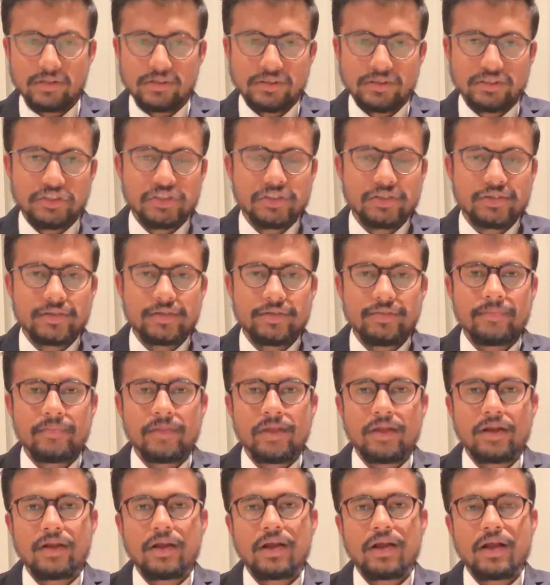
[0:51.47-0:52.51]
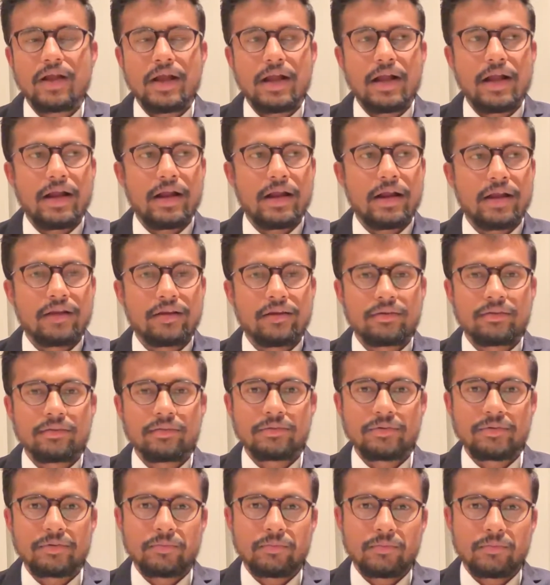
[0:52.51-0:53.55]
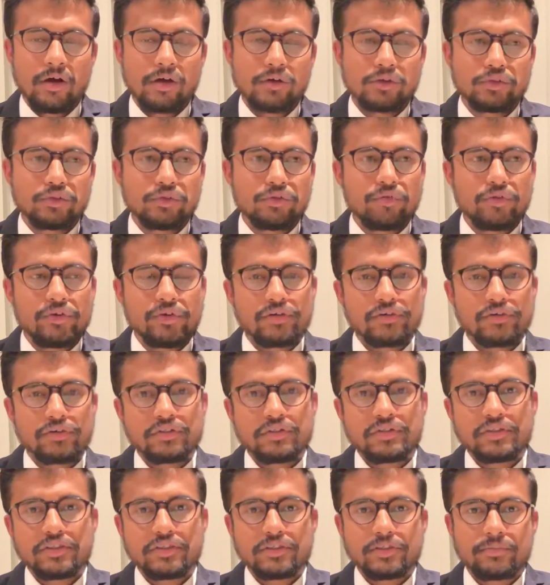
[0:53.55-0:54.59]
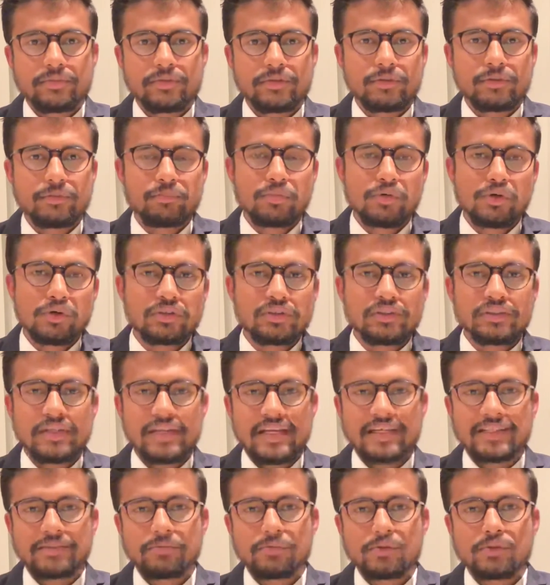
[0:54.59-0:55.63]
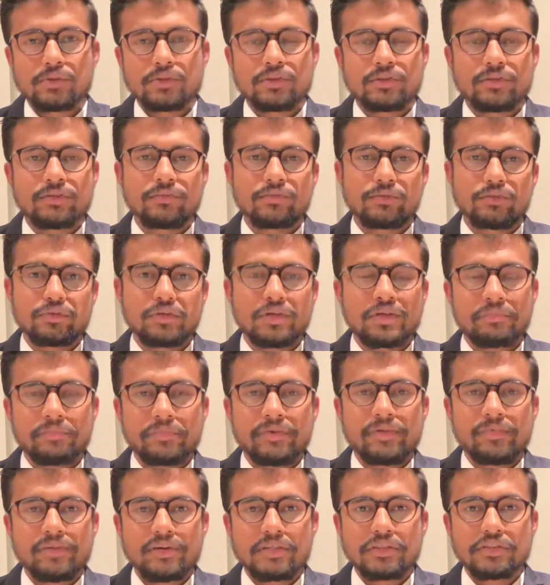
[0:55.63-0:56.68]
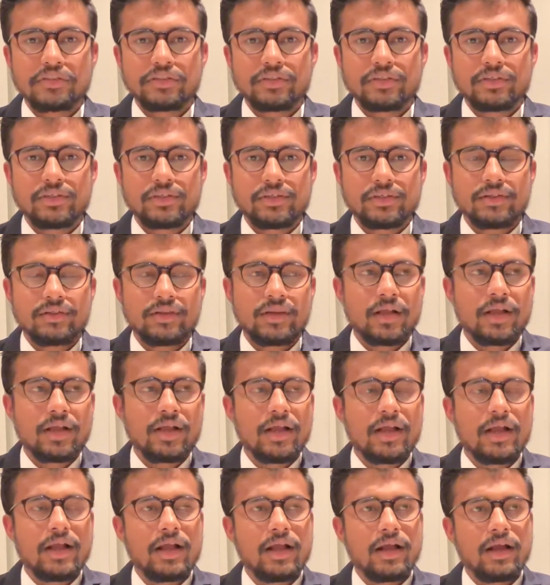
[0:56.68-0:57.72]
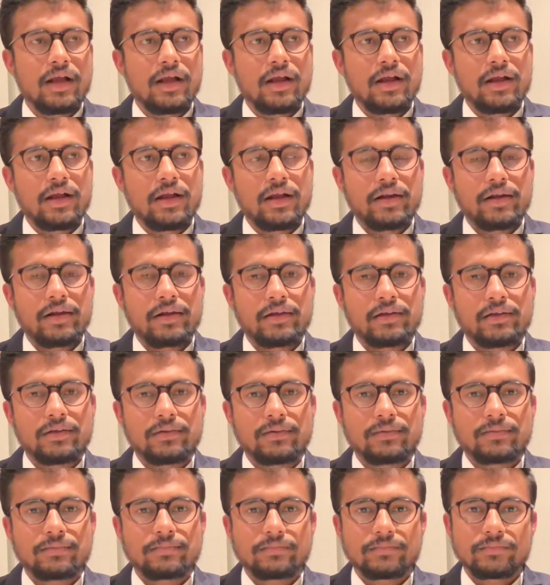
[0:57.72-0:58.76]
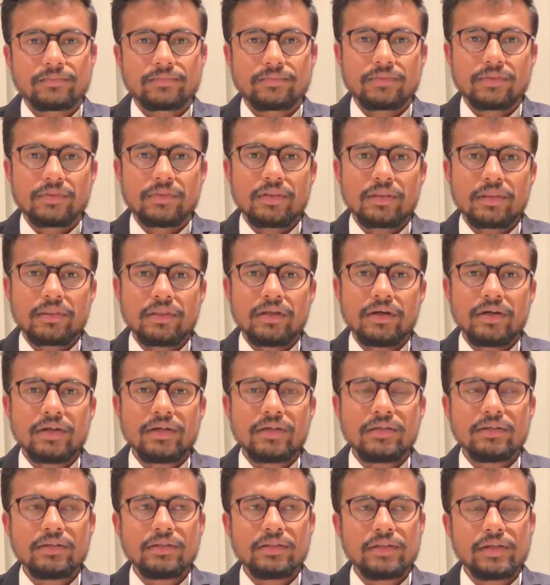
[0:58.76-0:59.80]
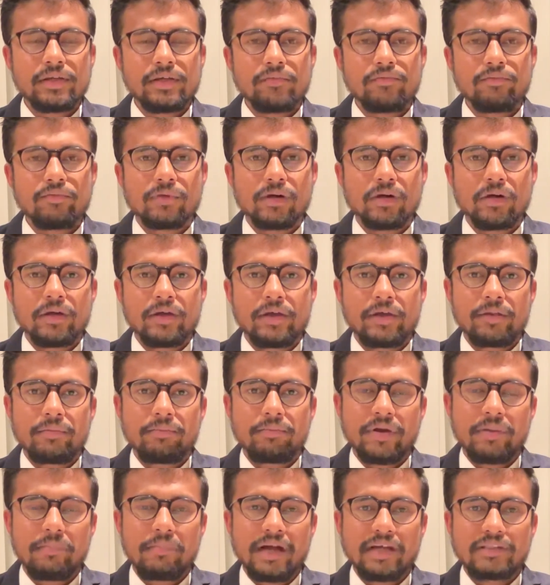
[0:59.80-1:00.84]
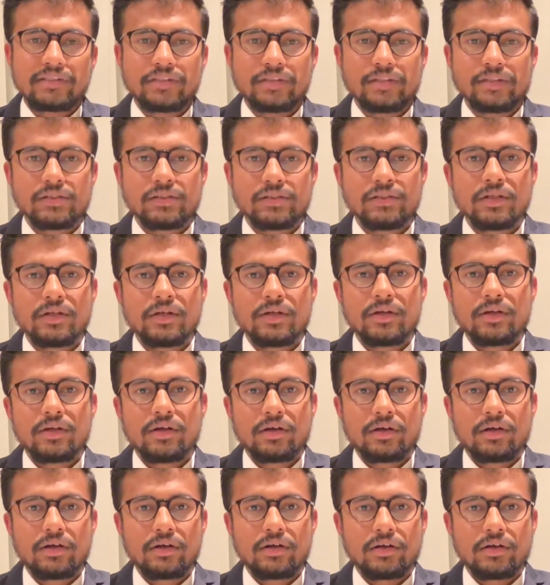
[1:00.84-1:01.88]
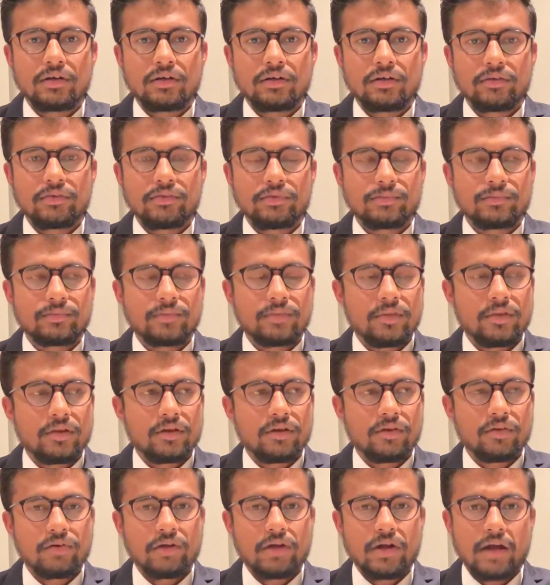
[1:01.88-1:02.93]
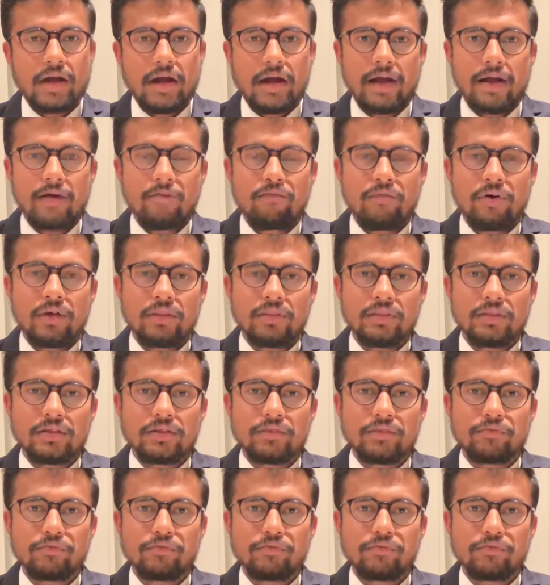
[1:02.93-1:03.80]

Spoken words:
children, and also we used to distribute books, textbooks to unprivileged children. And the another thing in my bachelor's, uh, I won the